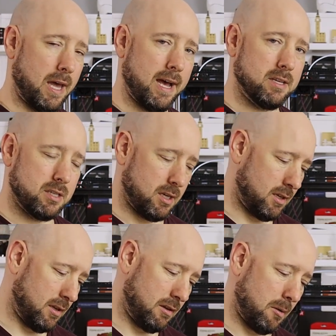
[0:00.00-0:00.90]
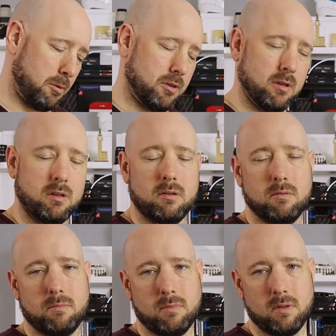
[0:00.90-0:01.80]
glass and I put
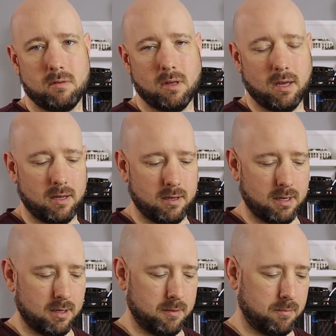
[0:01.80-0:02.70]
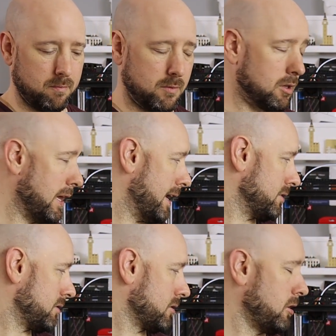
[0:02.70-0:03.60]
the uh, uh, the
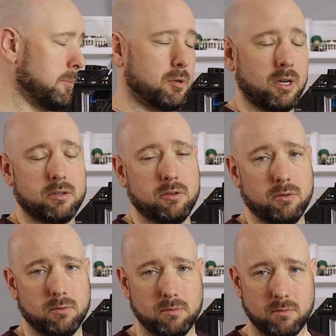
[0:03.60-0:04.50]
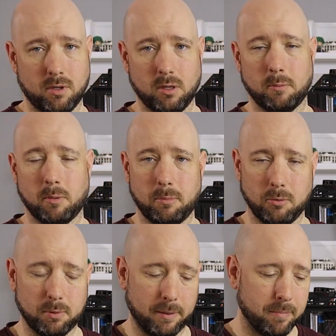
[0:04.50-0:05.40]
glass clipped onto the aluminum
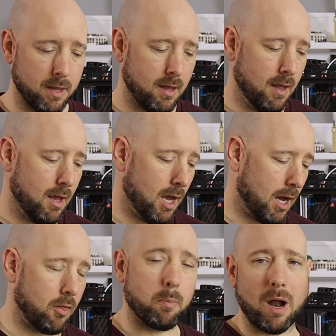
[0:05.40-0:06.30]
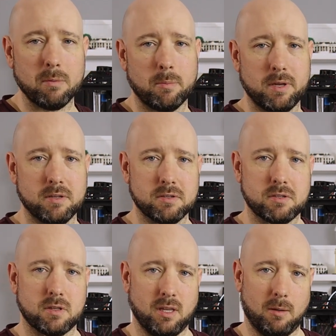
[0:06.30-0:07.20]
build plate. Uh, the problem
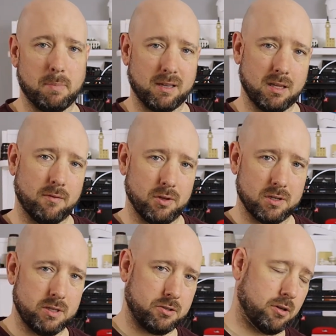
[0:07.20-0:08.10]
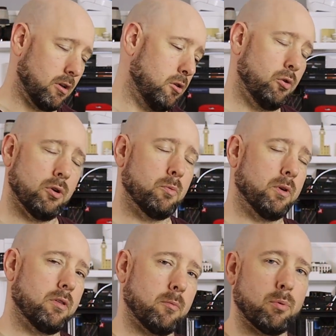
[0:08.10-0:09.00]
is the bed leveling sensor included
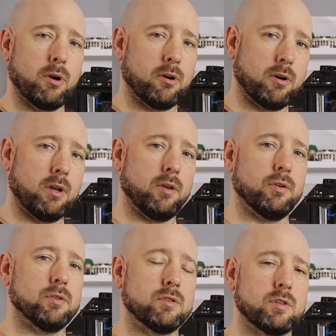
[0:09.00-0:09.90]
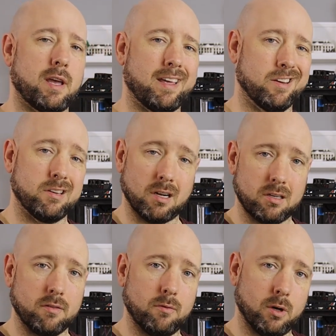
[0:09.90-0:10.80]
with the printer is an
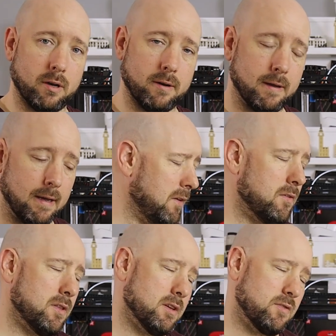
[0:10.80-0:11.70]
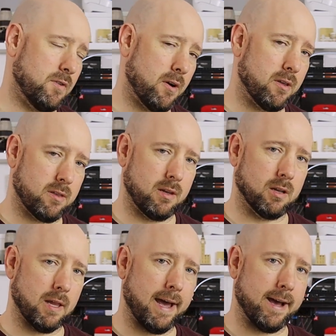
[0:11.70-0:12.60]
inductive one. Even this very
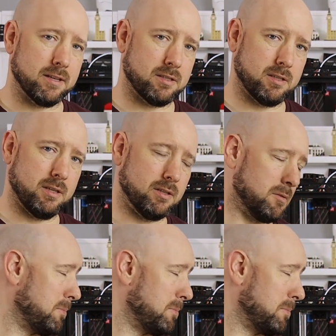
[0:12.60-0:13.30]
thin glass is a